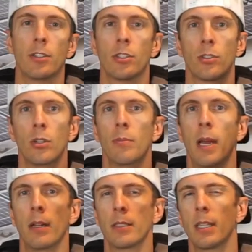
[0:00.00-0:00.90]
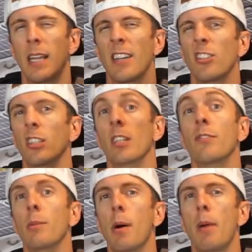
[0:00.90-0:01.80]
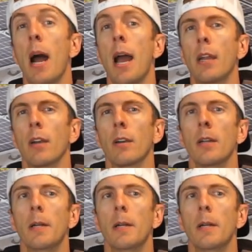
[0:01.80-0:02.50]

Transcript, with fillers: of the solar panel. It's going to actually lift them up higher.